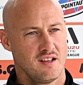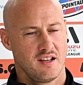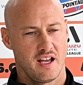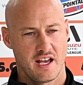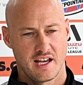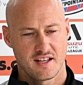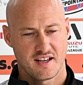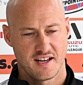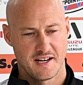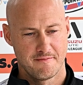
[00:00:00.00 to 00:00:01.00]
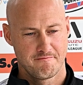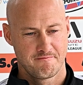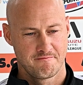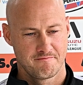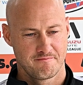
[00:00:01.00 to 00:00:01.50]
Yeah,
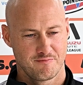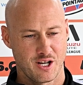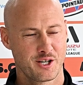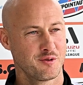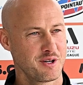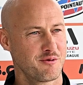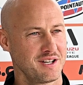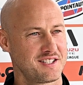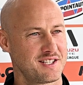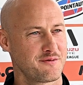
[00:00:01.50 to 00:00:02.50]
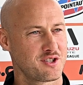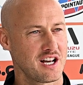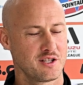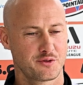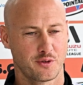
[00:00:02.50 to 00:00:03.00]
it'll be a really stiff
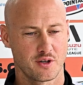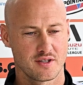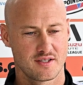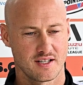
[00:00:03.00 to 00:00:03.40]
challenge for us.